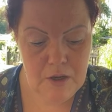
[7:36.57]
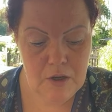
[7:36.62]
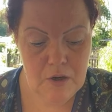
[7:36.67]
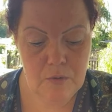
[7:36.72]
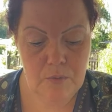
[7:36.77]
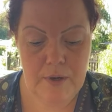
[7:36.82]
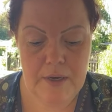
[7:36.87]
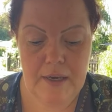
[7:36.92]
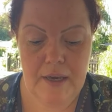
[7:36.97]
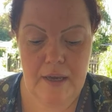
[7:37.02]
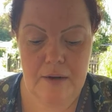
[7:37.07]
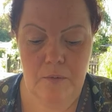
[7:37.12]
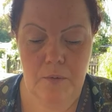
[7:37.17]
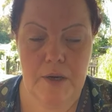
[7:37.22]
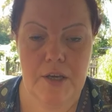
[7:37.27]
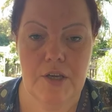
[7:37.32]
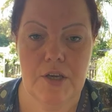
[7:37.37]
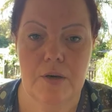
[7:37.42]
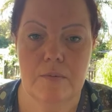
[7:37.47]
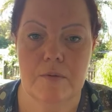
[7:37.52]
We
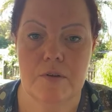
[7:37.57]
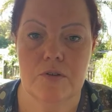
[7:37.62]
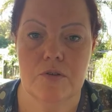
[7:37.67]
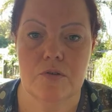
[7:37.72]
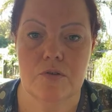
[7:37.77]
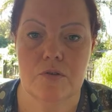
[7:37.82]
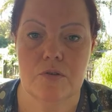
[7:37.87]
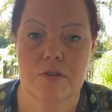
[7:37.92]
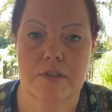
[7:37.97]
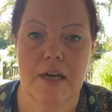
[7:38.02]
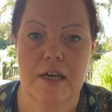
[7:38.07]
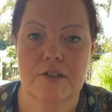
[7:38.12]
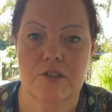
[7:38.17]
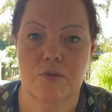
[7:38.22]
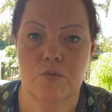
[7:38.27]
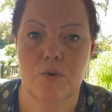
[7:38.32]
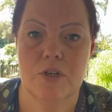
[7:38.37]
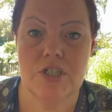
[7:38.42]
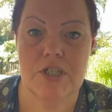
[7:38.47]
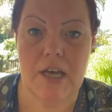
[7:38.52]
humans start to
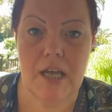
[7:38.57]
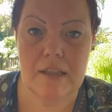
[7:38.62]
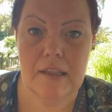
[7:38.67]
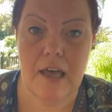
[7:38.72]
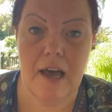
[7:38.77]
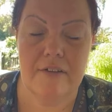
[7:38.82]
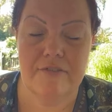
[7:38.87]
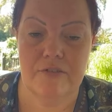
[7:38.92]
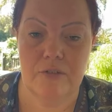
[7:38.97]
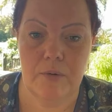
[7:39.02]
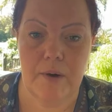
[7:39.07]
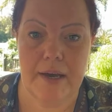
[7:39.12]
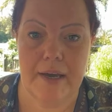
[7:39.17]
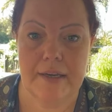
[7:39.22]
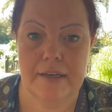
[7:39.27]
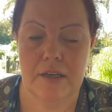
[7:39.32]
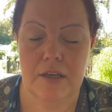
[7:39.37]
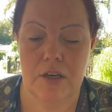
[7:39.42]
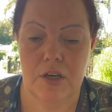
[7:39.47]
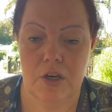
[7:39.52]
wish our life away,
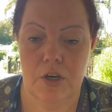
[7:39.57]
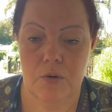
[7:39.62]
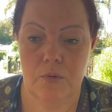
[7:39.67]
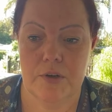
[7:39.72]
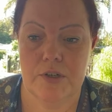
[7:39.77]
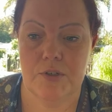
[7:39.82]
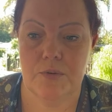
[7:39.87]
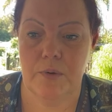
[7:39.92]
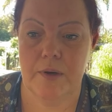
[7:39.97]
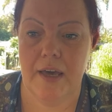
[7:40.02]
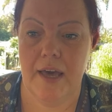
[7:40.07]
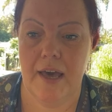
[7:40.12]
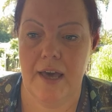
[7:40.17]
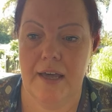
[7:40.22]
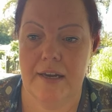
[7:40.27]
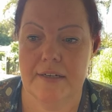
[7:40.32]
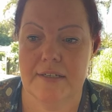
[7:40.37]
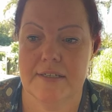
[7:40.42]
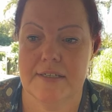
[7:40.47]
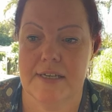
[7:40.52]
wish we
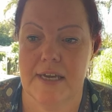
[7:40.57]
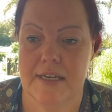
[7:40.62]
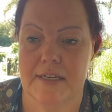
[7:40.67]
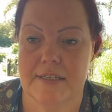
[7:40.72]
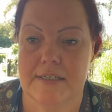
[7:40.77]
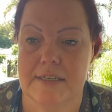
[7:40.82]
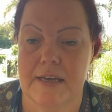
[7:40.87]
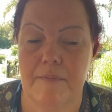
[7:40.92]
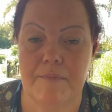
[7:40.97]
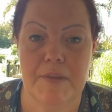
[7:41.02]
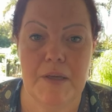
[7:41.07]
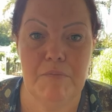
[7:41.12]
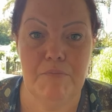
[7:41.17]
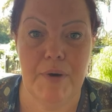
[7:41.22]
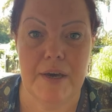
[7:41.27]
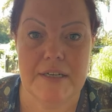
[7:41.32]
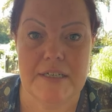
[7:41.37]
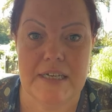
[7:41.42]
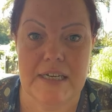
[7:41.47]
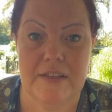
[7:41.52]
had said something
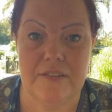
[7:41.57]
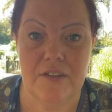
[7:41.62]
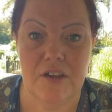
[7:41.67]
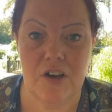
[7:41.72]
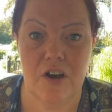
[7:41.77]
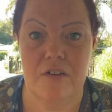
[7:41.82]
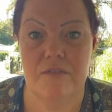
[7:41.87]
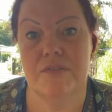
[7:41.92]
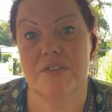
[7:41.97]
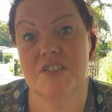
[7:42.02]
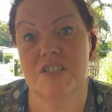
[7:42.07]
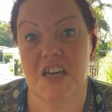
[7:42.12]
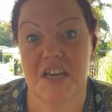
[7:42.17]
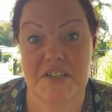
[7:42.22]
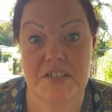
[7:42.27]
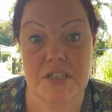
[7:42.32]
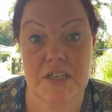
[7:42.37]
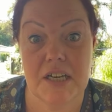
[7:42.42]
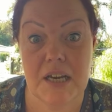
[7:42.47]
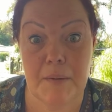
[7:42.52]
better in the
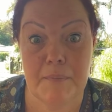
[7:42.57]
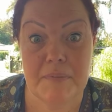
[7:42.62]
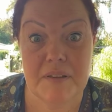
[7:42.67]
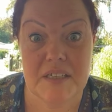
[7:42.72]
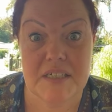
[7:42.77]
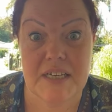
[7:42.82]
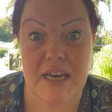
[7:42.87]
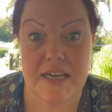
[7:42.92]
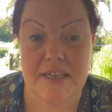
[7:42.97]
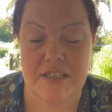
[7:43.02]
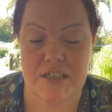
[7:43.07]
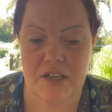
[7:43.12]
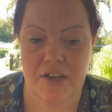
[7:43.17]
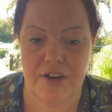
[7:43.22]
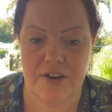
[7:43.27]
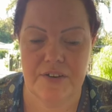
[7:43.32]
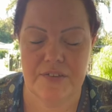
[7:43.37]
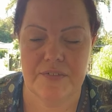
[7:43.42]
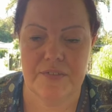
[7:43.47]
conversation a couple of days ago.